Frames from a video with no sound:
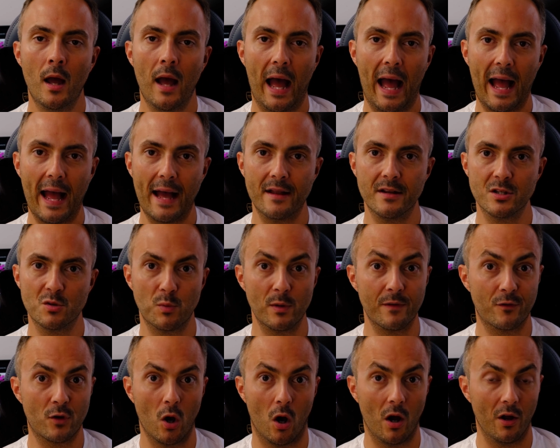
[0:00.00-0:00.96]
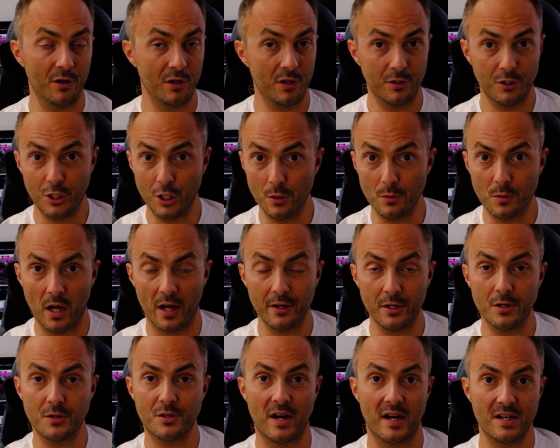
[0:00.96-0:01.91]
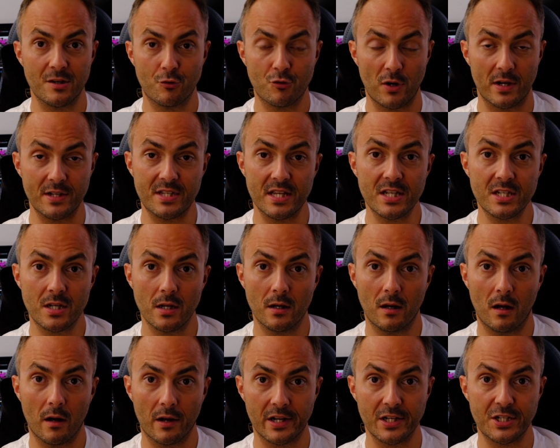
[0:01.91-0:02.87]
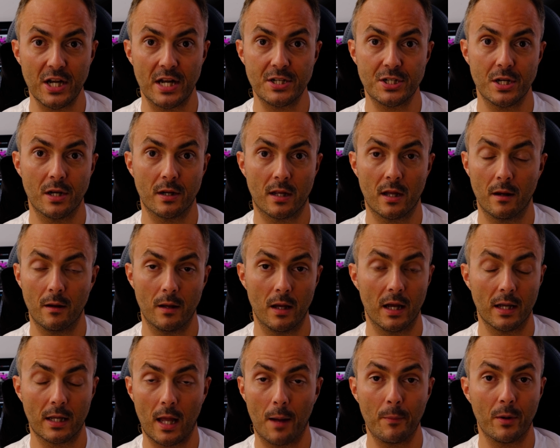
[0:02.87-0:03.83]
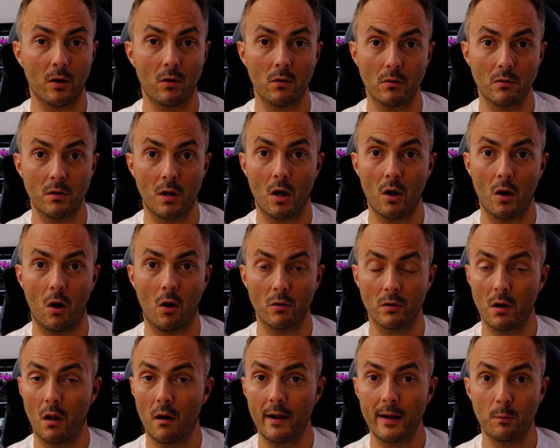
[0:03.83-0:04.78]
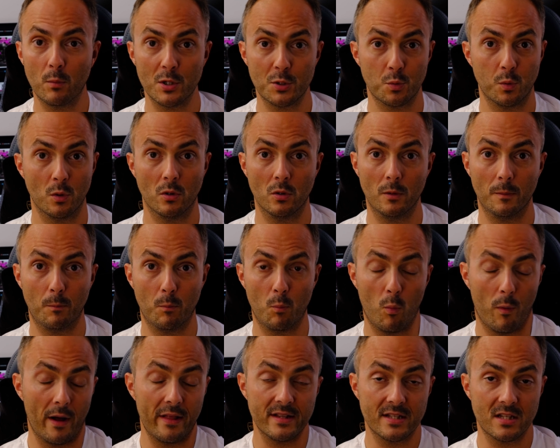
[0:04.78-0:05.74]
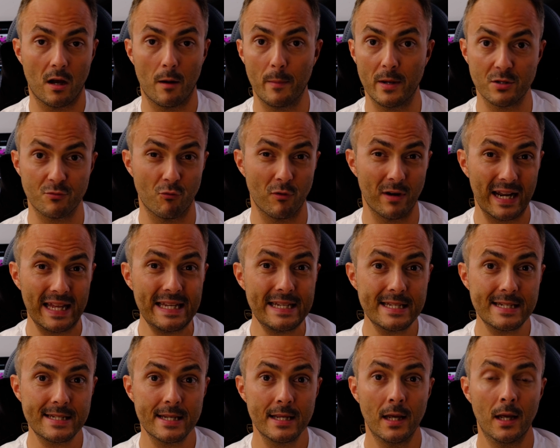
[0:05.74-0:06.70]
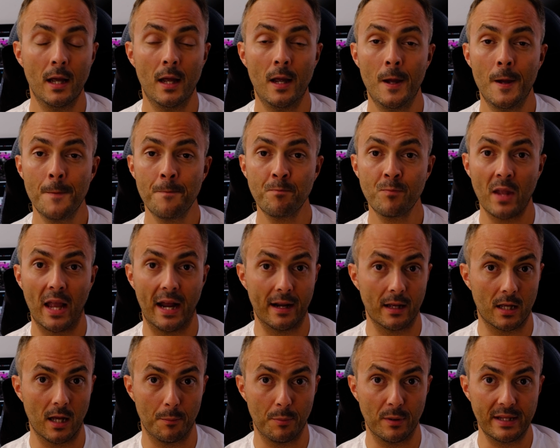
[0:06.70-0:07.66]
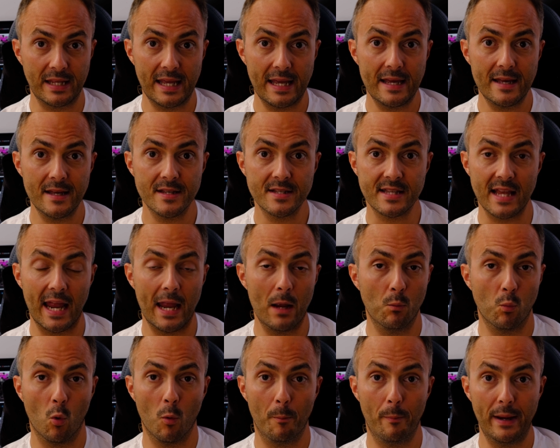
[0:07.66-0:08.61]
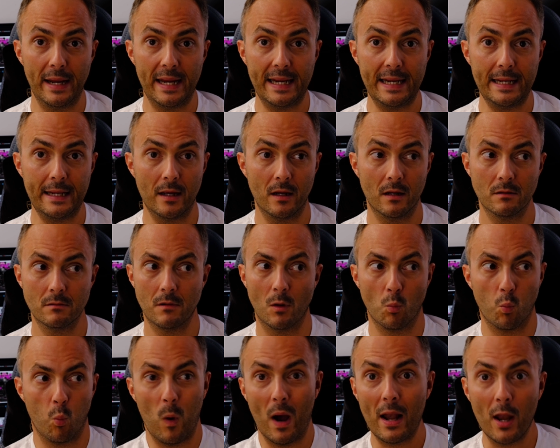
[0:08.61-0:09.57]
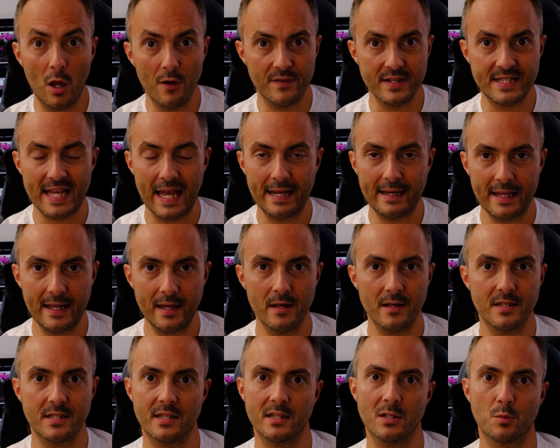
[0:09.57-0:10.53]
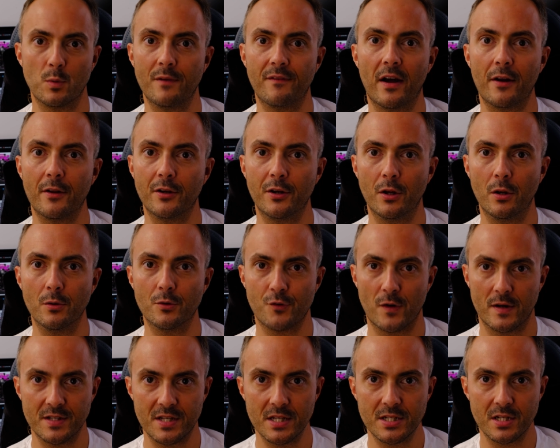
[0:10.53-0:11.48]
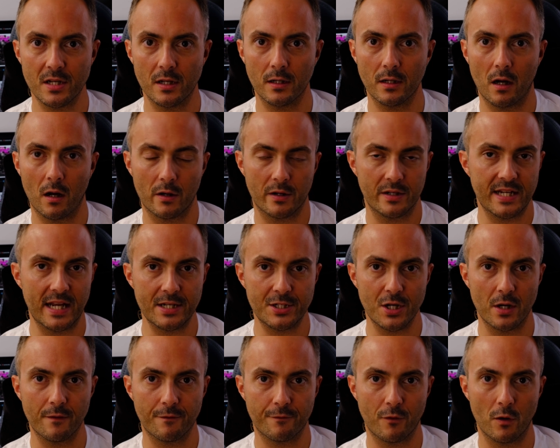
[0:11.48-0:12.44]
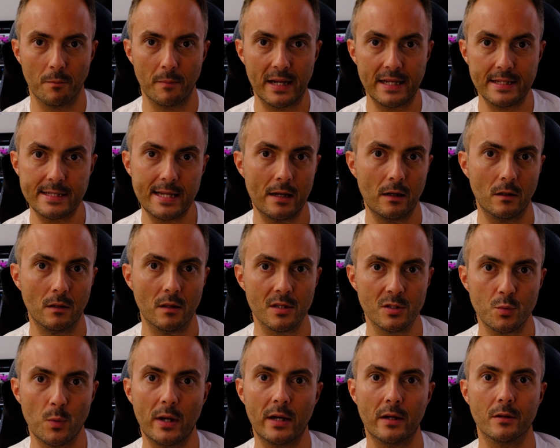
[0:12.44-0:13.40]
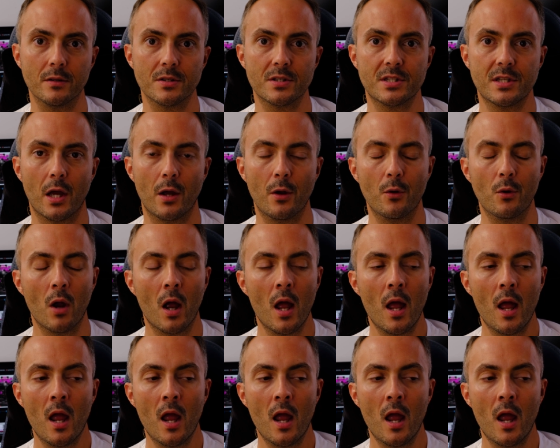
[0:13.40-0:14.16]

and we've got a new transistor architecture coming on online, which will, by the time it's released in a couple of years, it will be well over 10 years since we've had a new transistor architecture from Intel as well. So